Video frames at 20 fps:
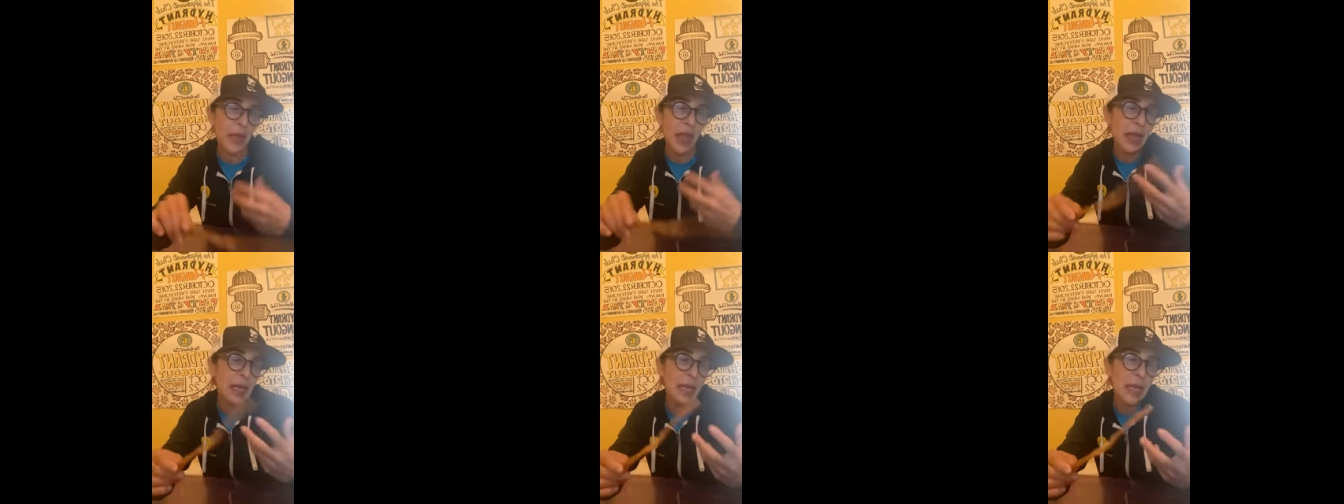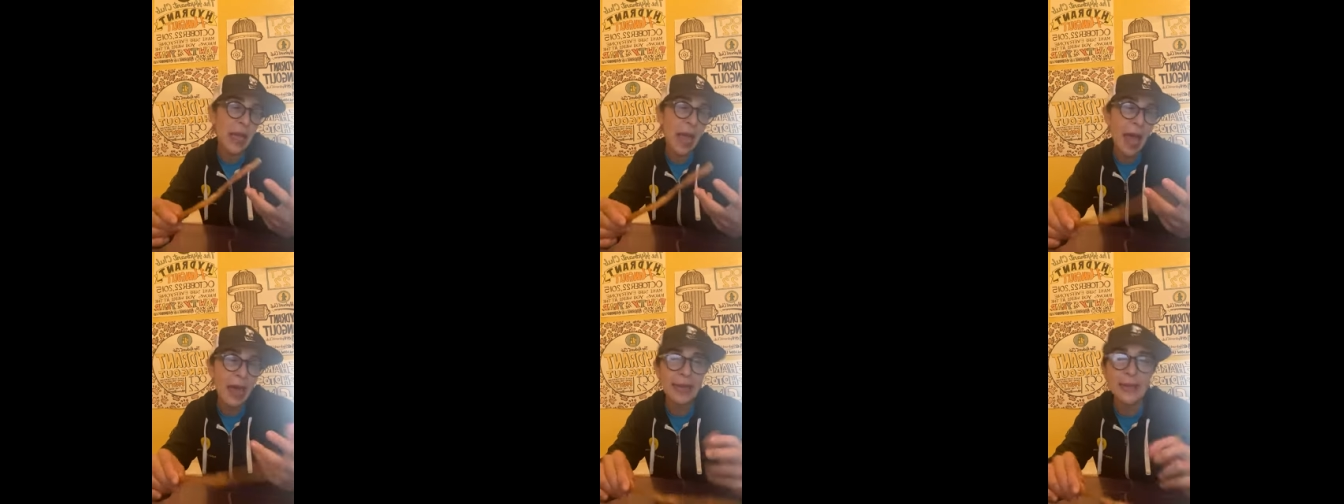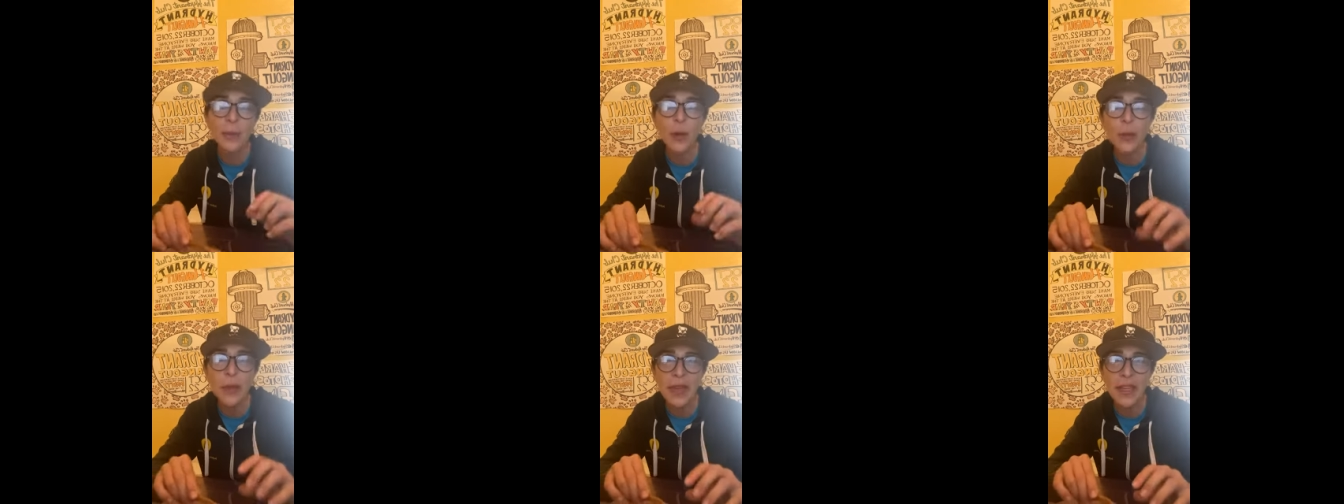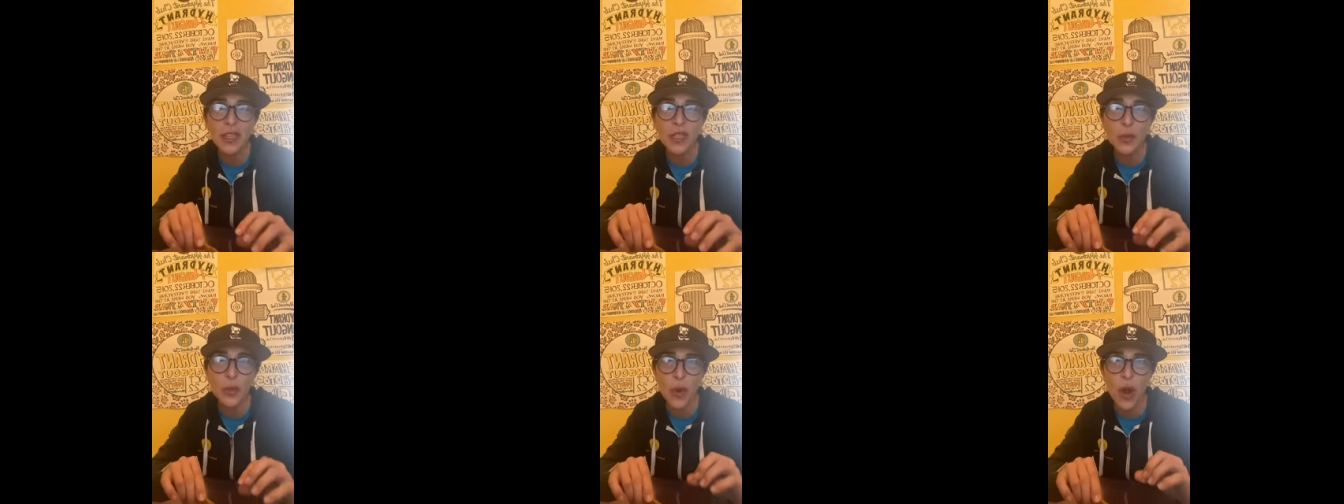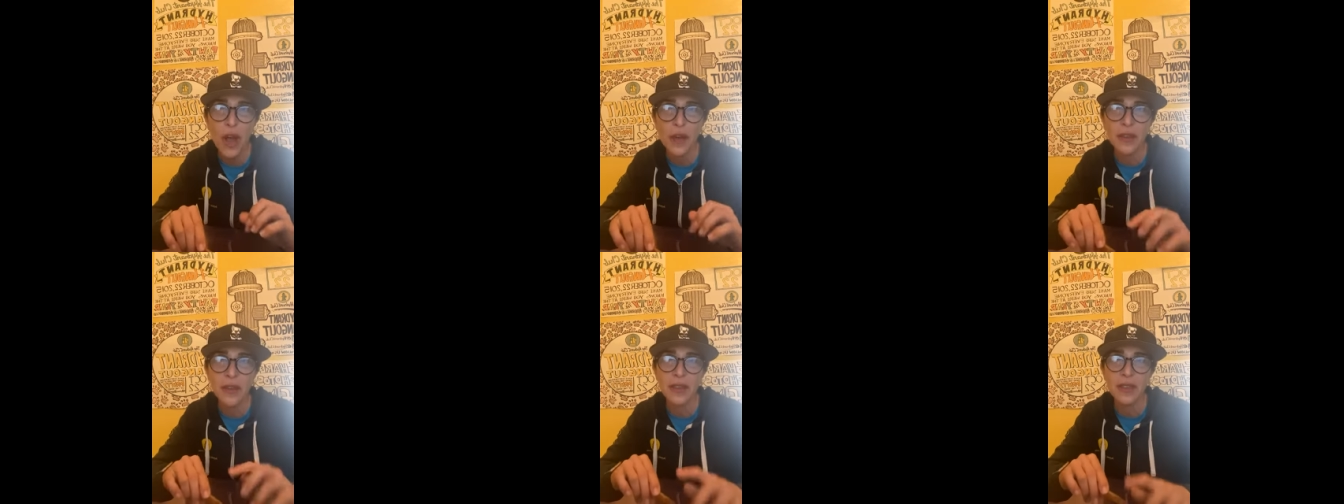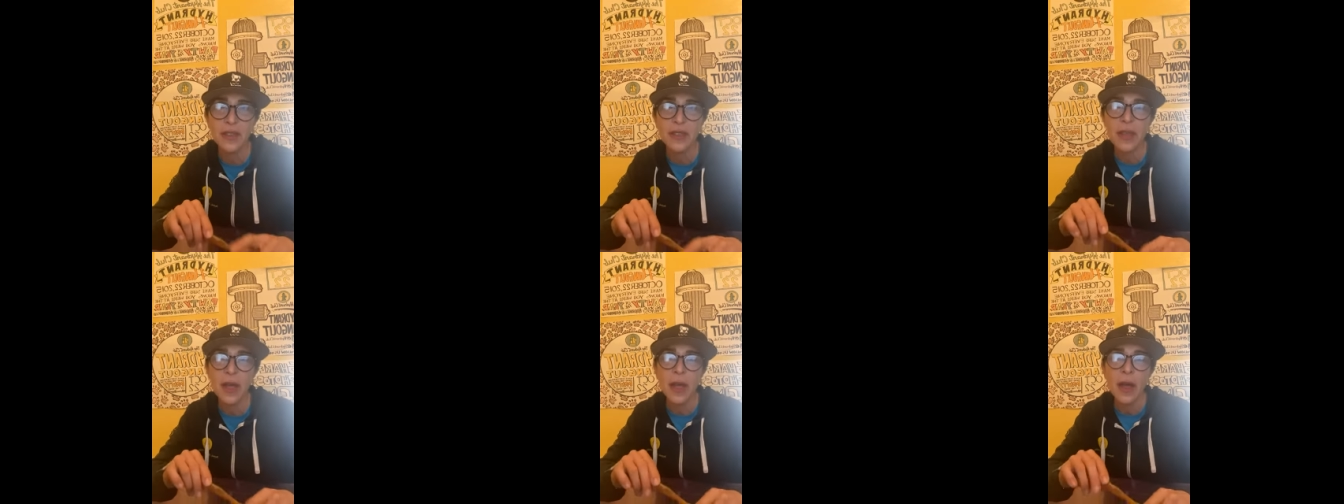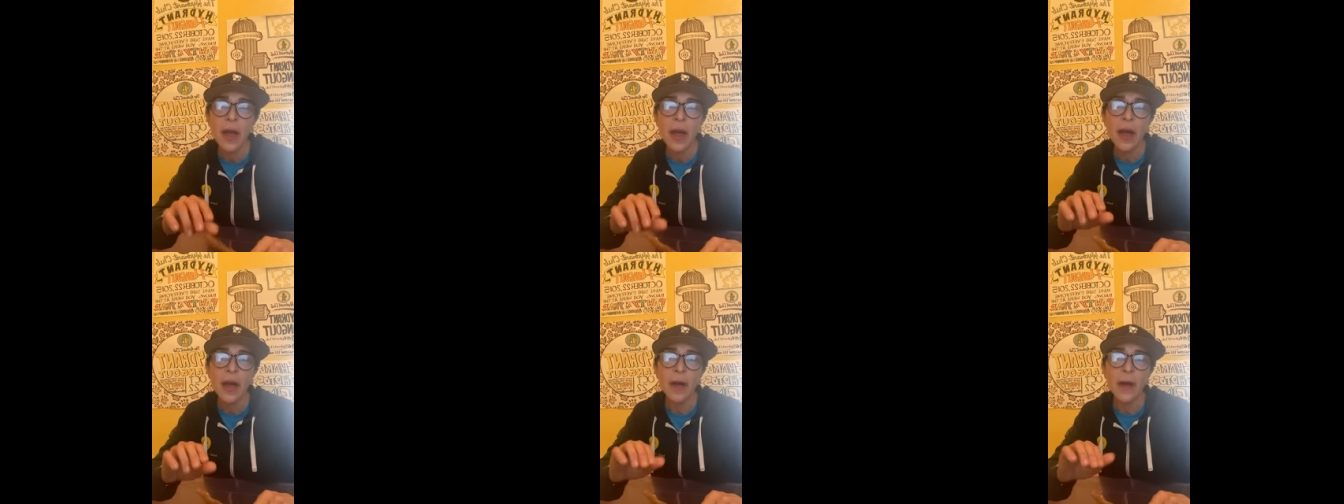any animal based products
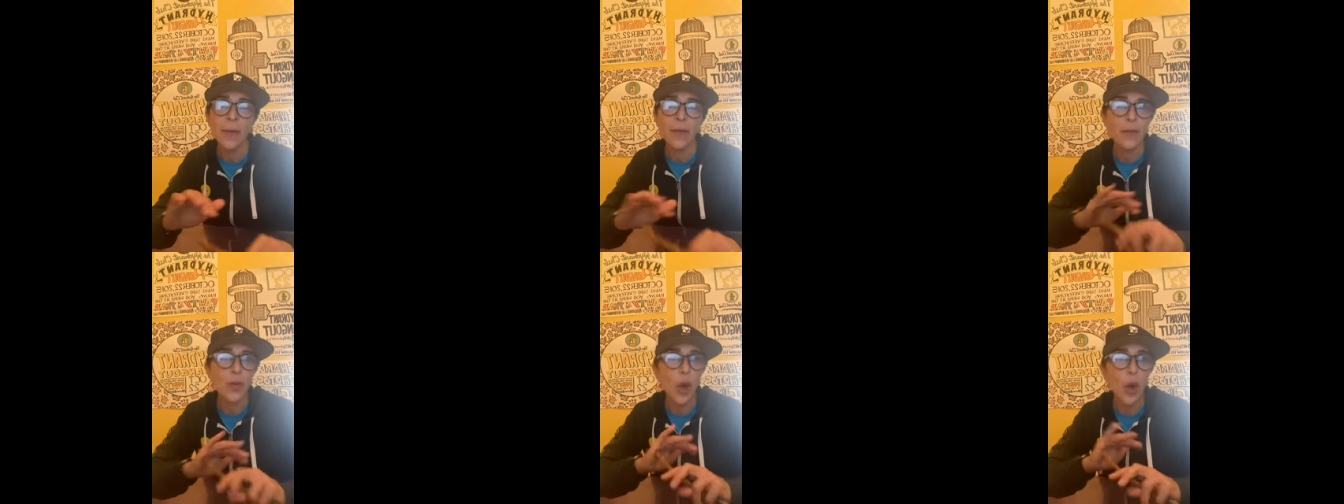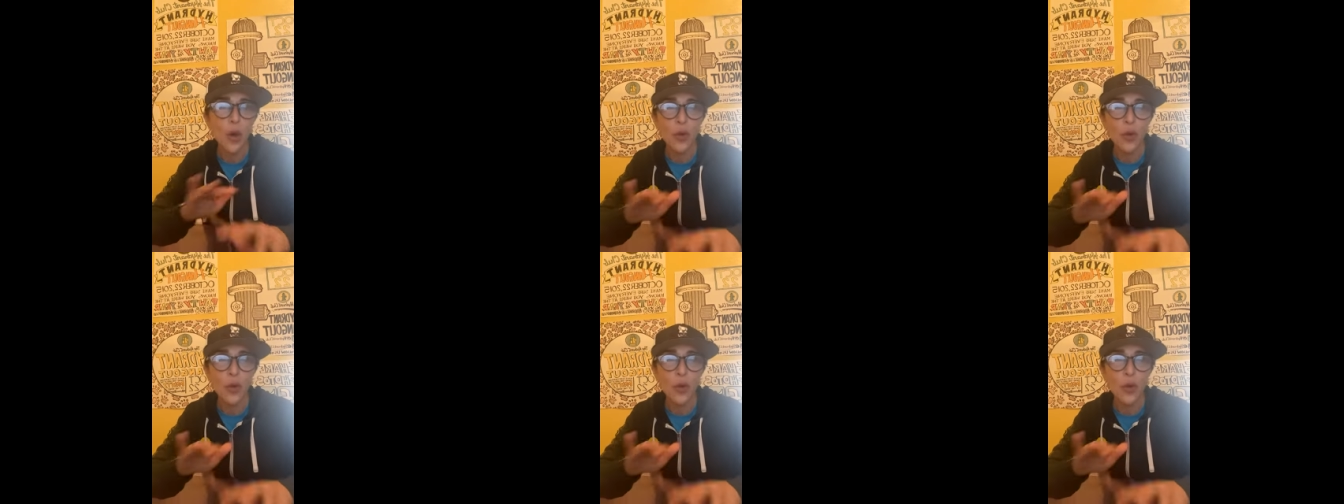uh,